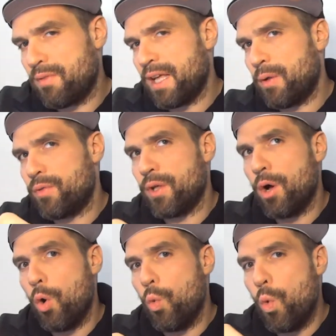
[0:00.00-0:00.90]
without
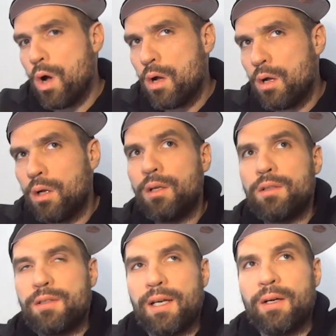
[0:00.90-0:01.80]
the W
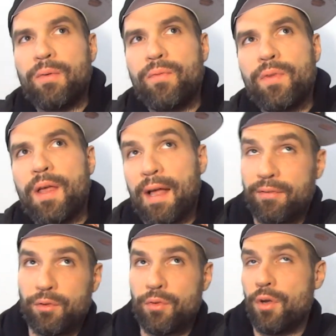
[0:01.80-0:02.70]
sound
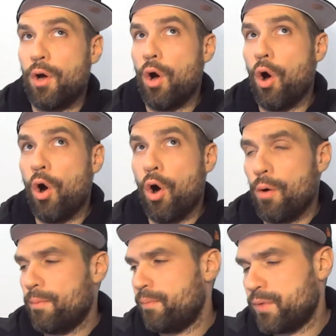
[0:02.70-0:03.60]
after the
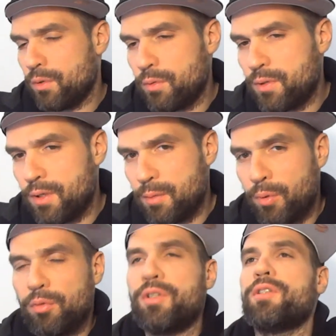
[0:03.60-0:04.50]
O. So in
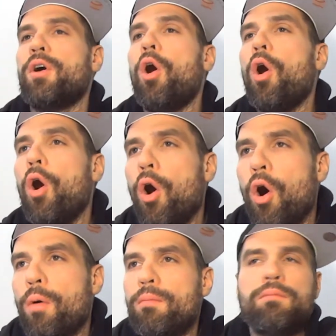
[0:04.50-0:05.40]
Polish, it's
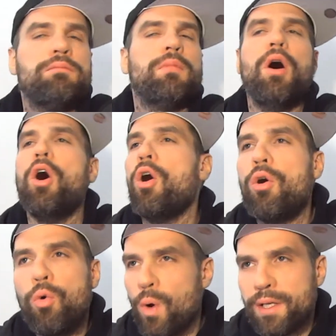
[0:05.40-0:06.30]
O.
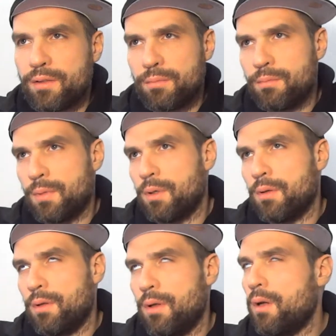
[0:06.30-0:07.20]
Always.
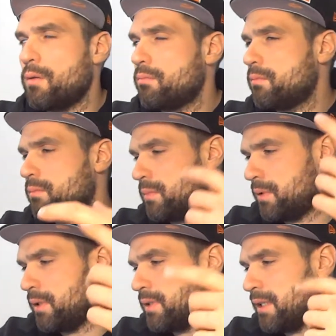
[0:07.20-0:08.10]
Huh.
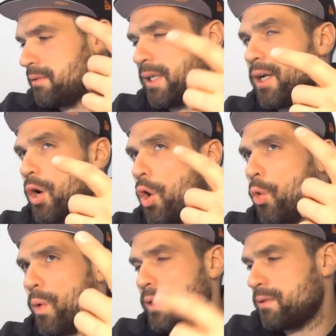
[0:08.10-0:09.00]
It sounds like
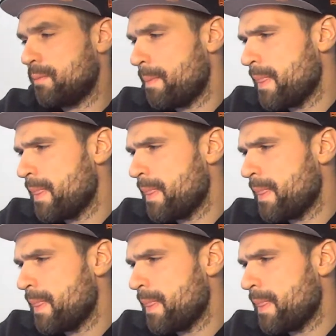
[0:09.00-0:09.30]
always.